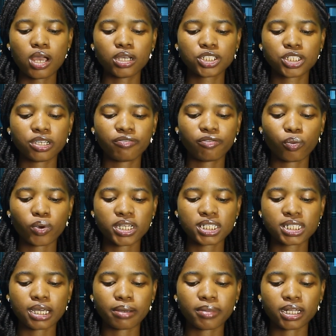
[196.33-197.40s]
Chief
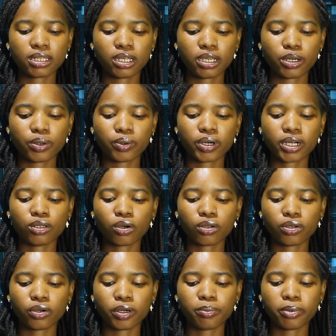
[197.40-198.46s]
Westham Adehor and
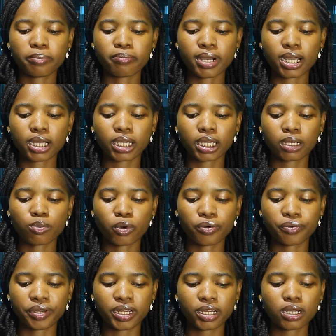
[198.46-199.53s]
Honorable Mark
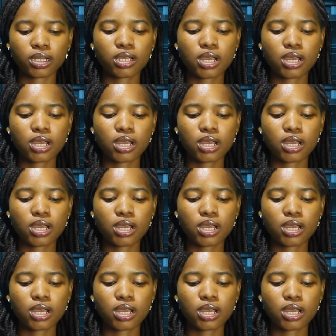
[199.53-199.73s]
Ikpuri,